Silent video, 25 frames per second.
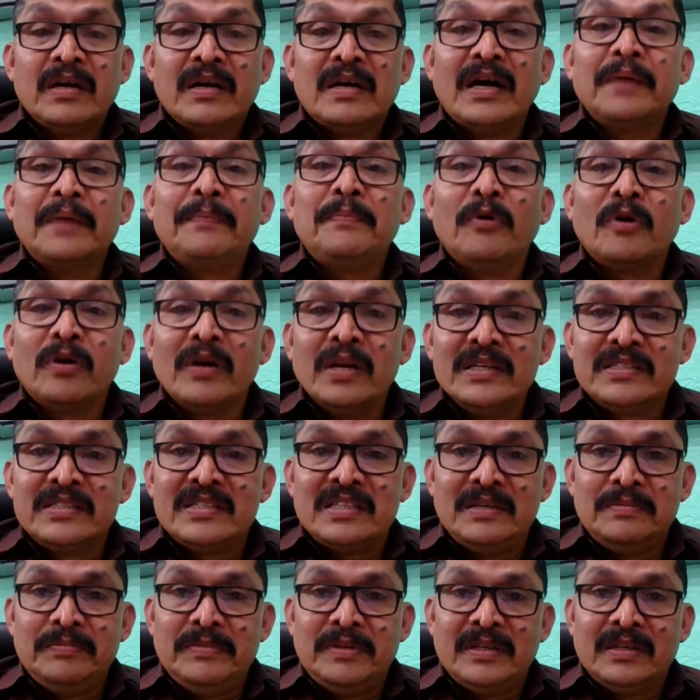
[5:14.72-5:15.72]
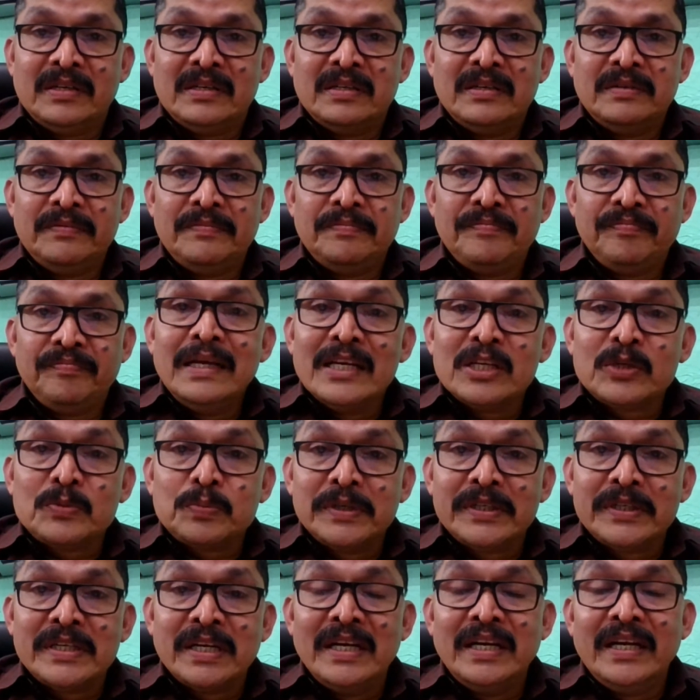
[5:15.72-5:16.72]
hypoglycemia,
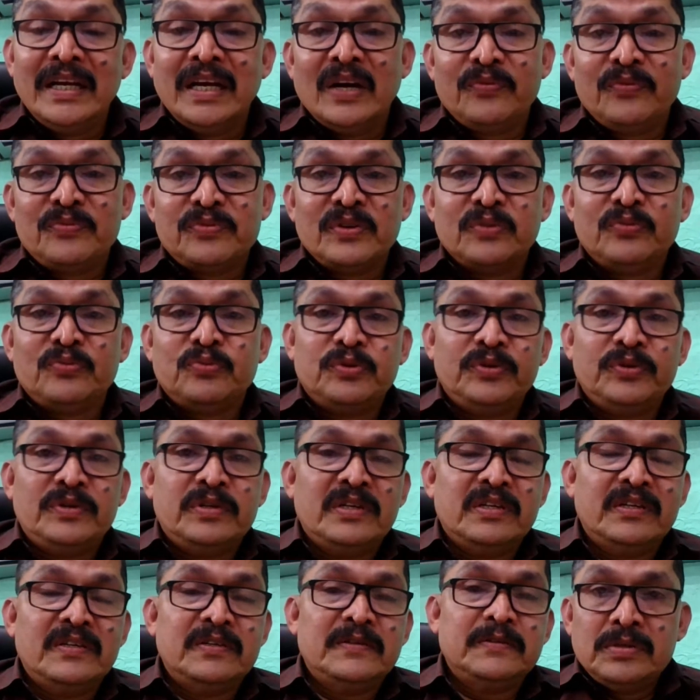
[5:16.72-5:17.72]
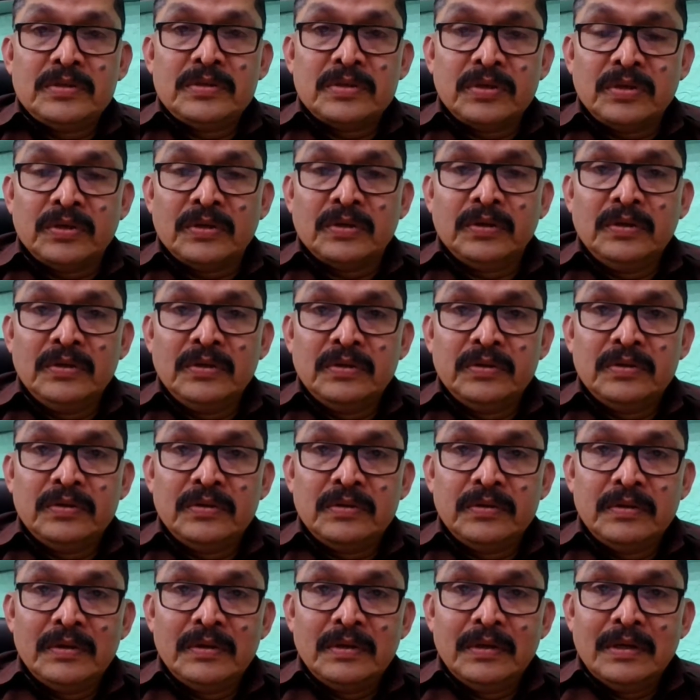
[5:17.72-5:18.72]
especially after food. So,
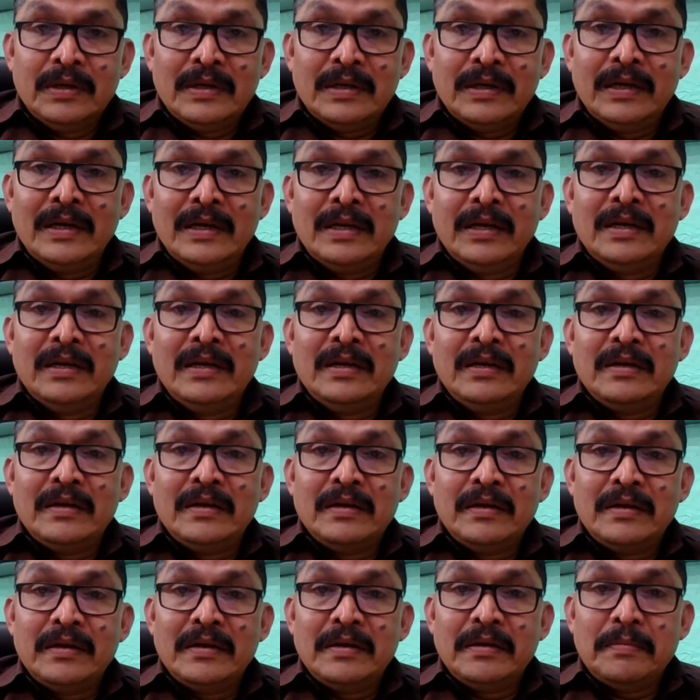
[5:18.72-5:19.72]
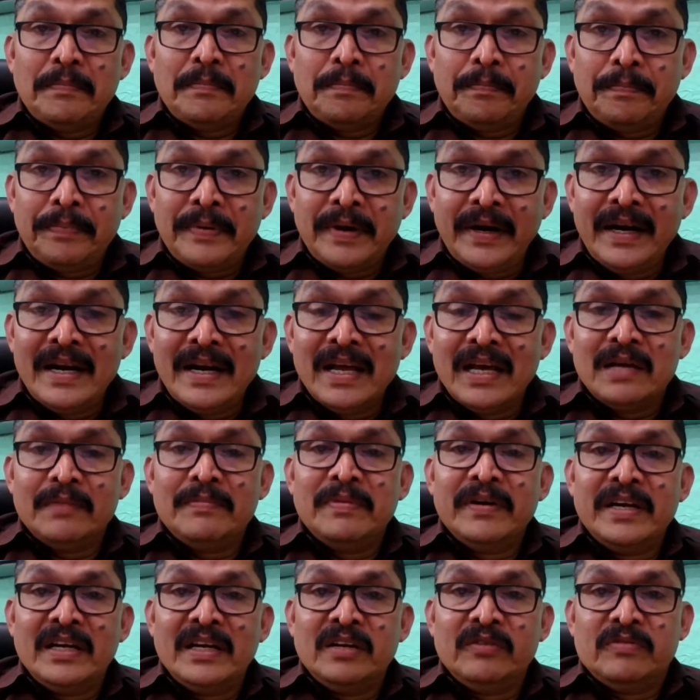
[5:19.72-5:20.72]
in
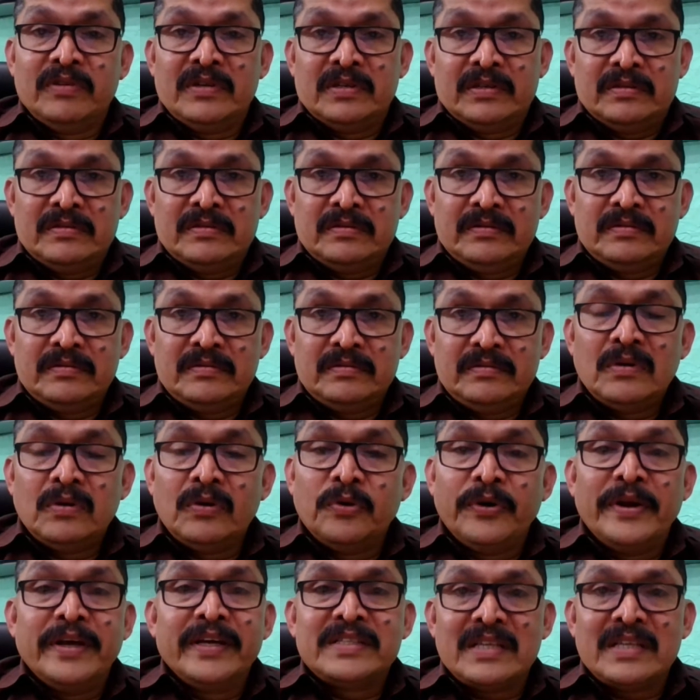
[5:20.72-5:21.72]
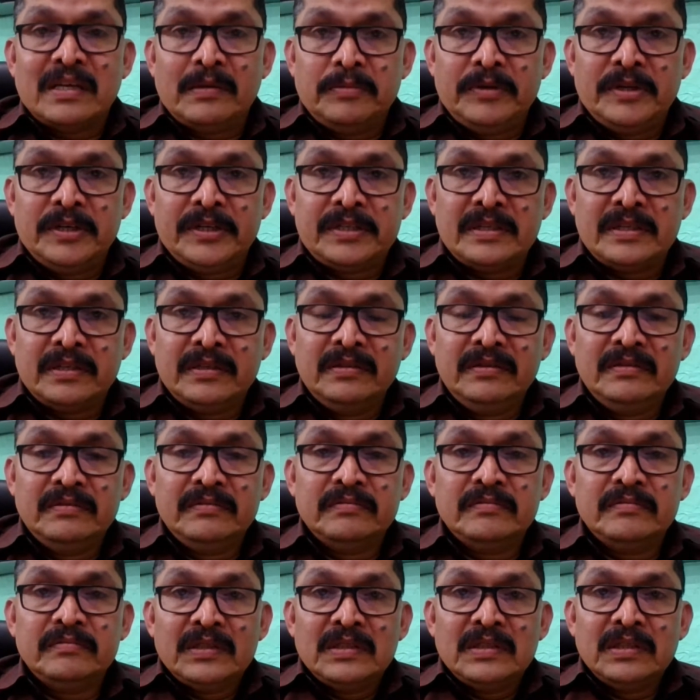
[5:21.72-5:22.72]
pre-diabetic one, on examination,
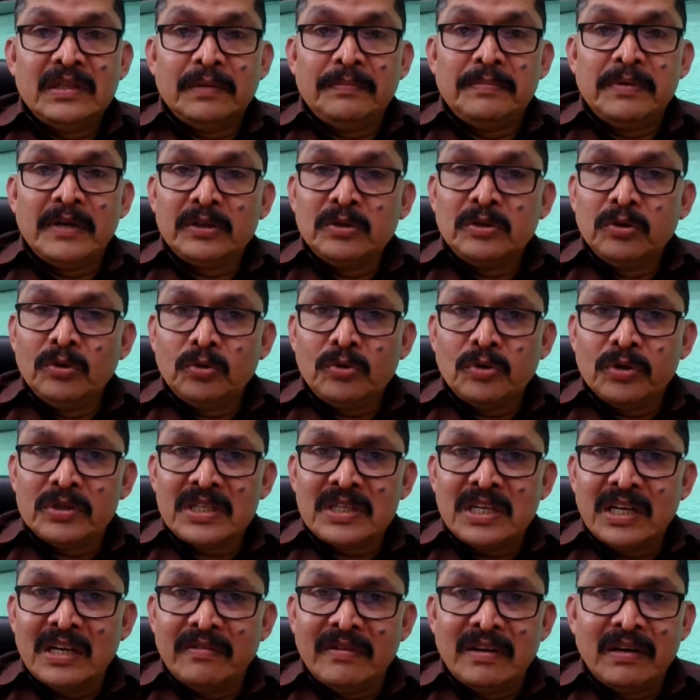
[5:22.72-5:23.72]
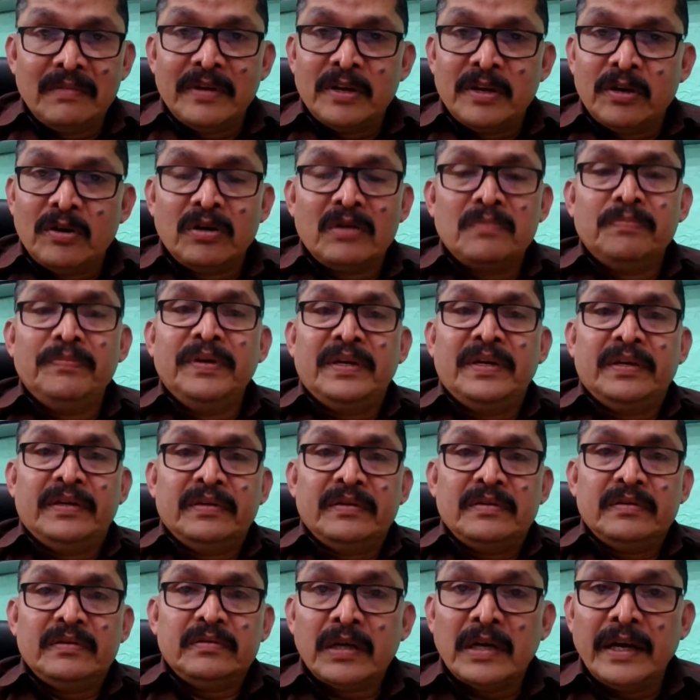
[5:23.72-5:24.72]
the blood glucose level may not be
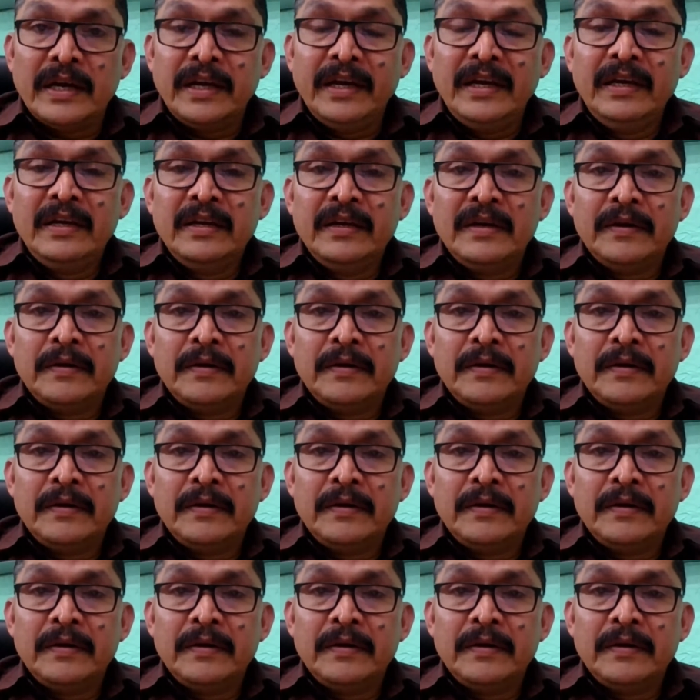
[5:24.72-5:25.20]
high,